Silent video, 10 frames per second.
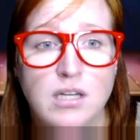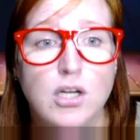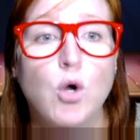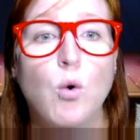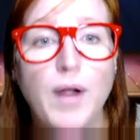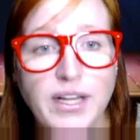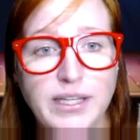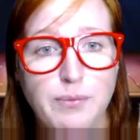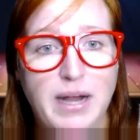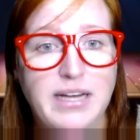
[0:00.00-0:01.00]

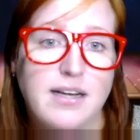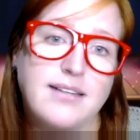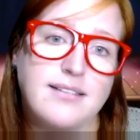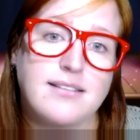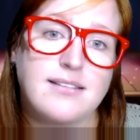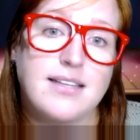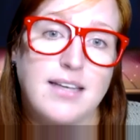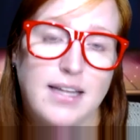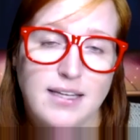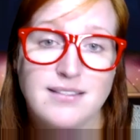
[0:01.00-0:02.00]
quickly recognizes the
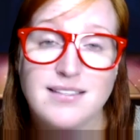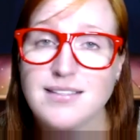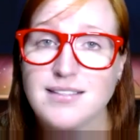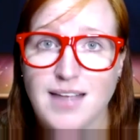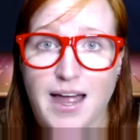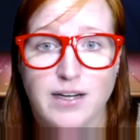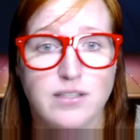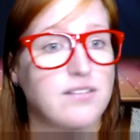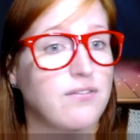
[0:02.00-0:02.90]
needs, desires,